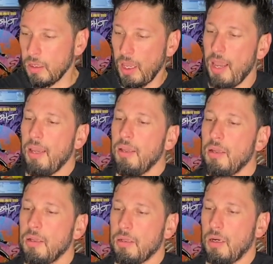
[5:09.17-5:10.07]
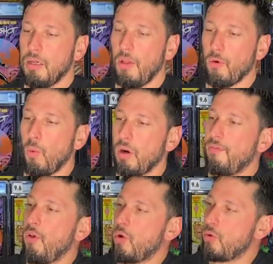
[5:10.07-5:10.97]
Okay, another one of
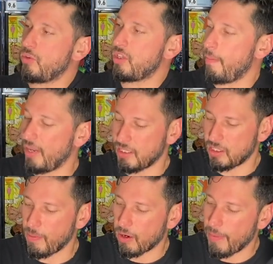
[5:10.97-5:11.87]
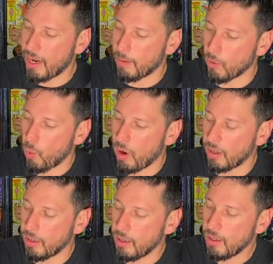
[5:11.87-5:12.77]
those, Amazing Spider-Man #1.